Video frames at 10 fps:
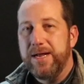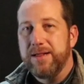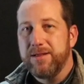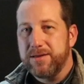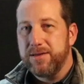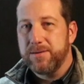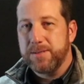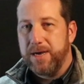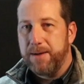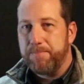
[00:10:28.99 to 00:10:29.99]
Look
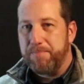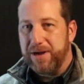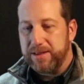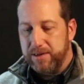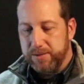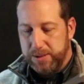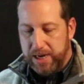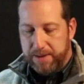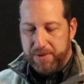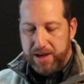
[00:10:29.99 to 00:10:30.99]
those up, pick those
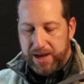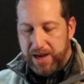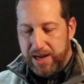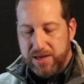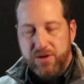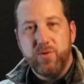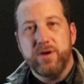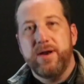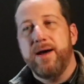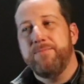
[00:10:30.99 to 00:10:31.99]
up, and you will
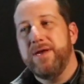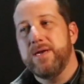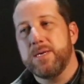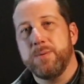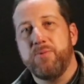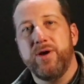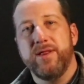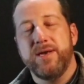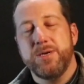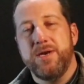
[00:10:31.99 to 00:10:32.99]
not be disappointed
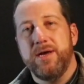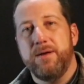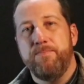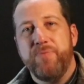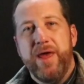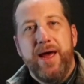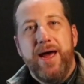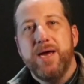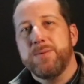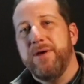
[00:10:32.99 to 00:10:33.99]
that you did.
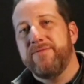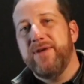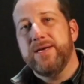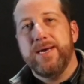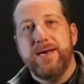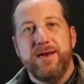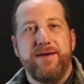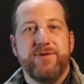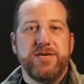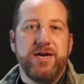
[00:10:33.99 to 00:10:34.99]
Hey, some other vests I didn't
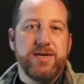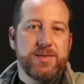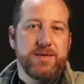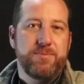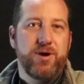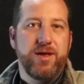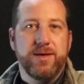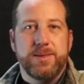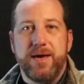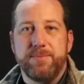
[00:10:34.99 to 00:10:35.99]
have a chance to bring you
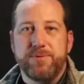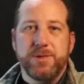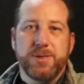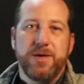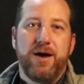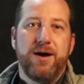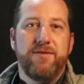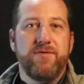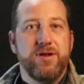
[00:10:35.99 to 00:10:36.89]
examples of.